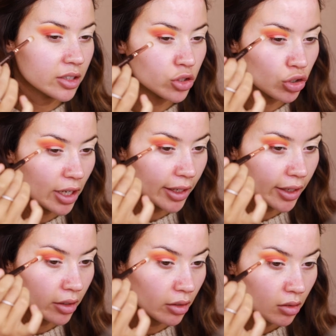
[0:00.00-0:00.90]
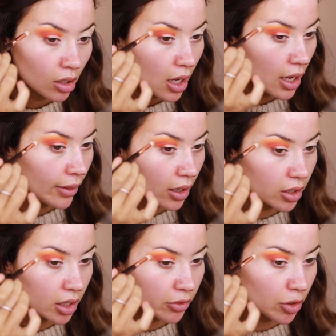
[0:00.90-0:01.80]
and dragging, and that'll
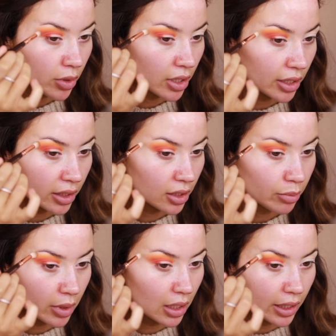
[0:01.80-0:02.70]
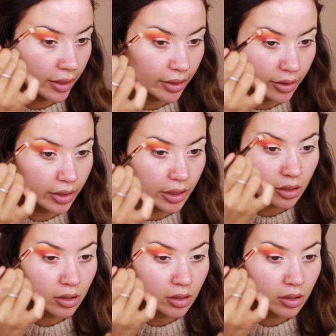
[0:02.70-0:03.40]
give you a nice blend.